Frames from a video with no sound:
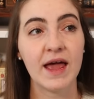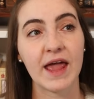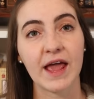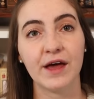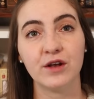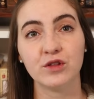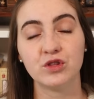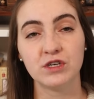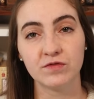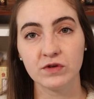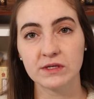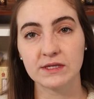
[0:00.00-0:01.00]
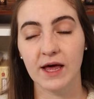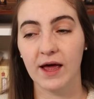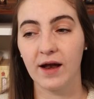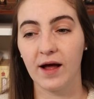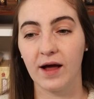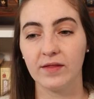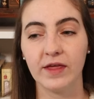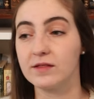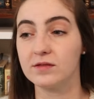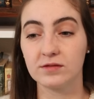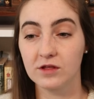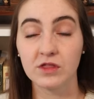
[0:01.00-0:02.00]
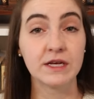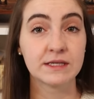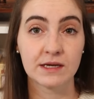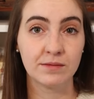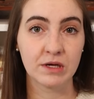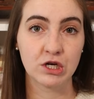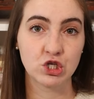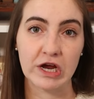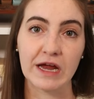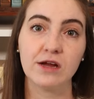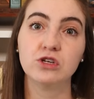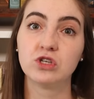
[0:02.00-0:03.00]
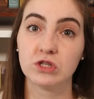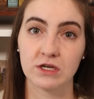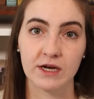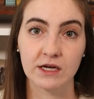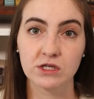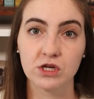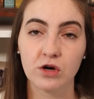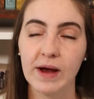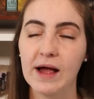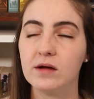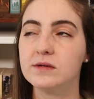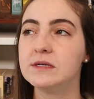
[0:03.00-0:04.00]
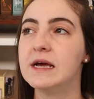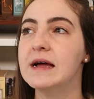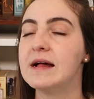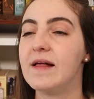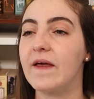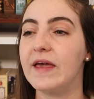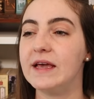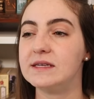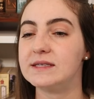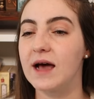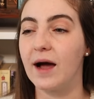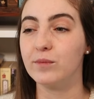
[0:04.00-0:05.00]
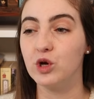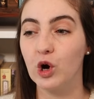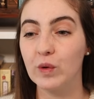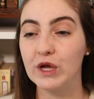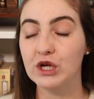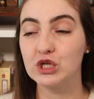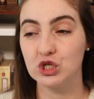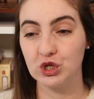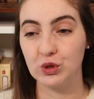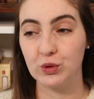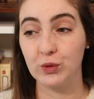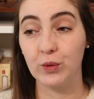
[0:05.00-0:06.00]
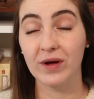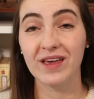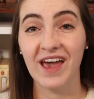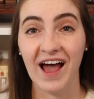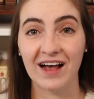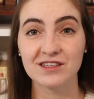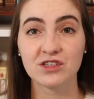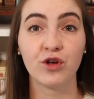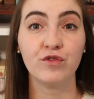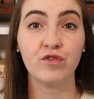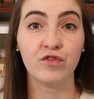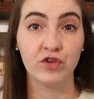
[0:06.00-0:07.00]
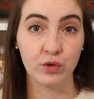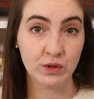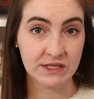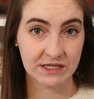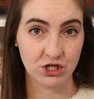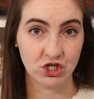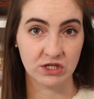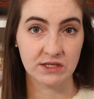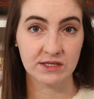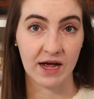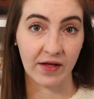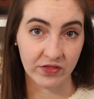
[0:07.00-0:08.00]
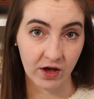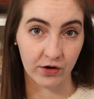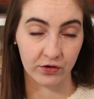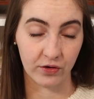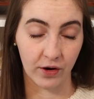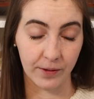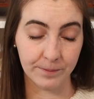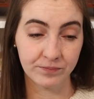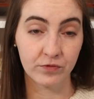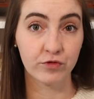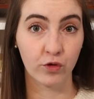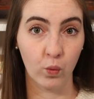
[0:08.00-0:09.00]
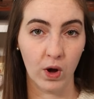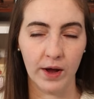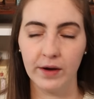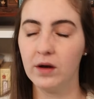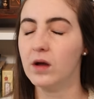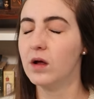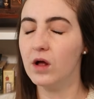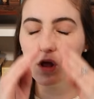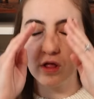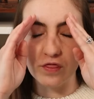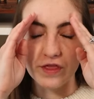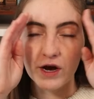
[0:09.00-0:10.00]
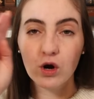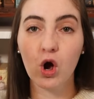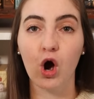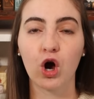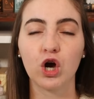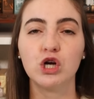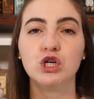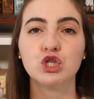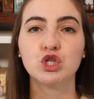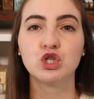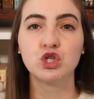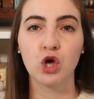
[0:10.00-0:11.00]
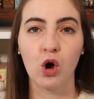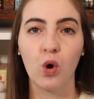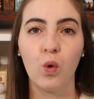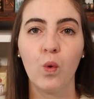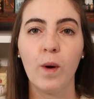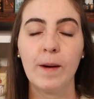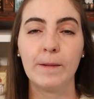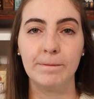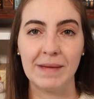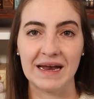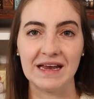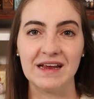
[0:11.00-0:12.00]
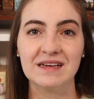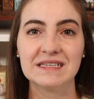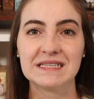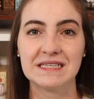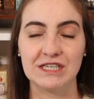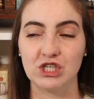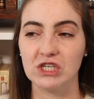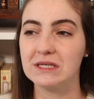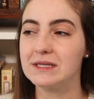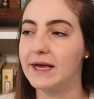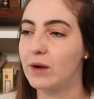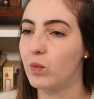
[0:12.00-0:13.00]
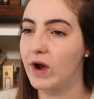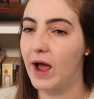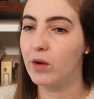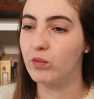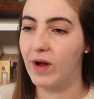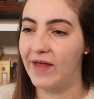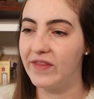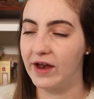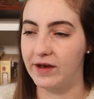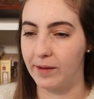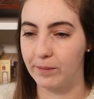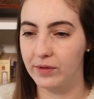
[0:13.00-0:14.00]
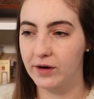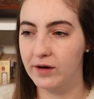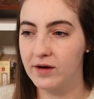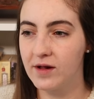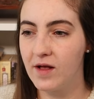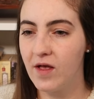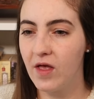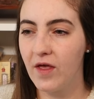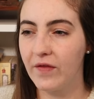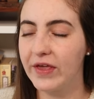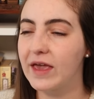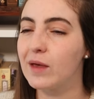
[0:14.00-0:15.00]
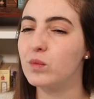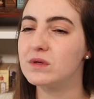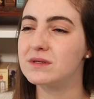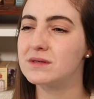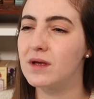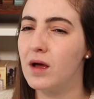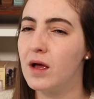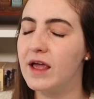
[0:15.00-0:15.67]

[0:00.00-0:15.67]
And the difference that, like, the things that I'm going to change the next go round is I'm going to cast on fewer stitches at the underarm, for one. There are so many stitches. Like, when I read that number, like, it was